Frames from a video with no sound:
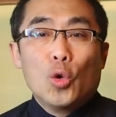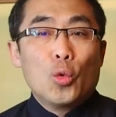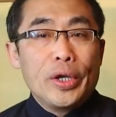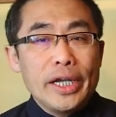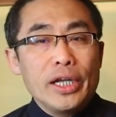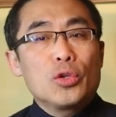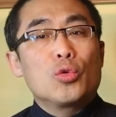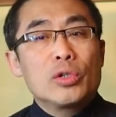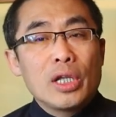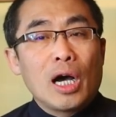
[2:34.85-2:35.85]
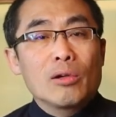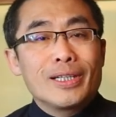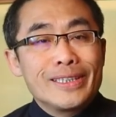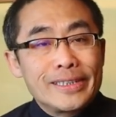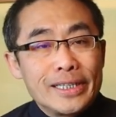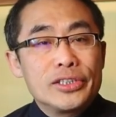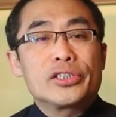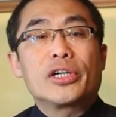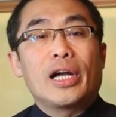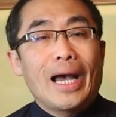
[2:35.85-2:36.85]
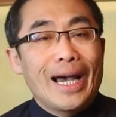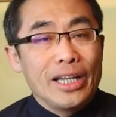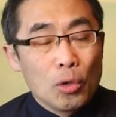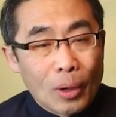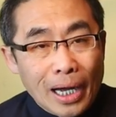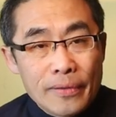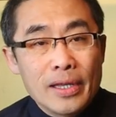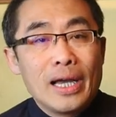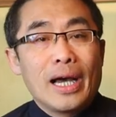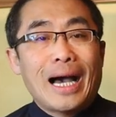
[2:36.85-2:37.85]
We do not censor anyone